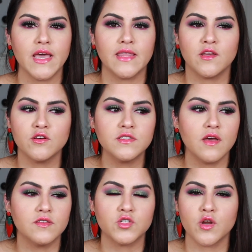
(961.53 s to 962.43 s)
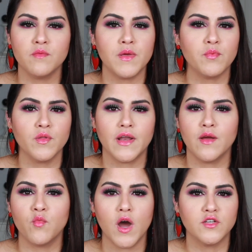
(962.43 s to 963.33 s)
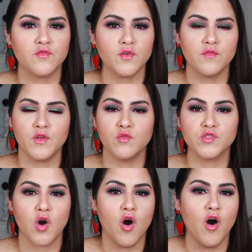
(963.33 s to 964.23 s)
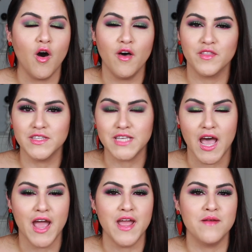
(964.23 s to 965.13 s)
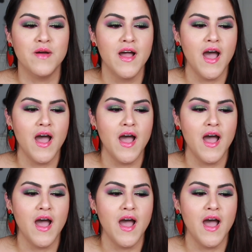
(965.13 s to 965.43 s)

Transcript: Like there's certain people that I watch for reviews all the time,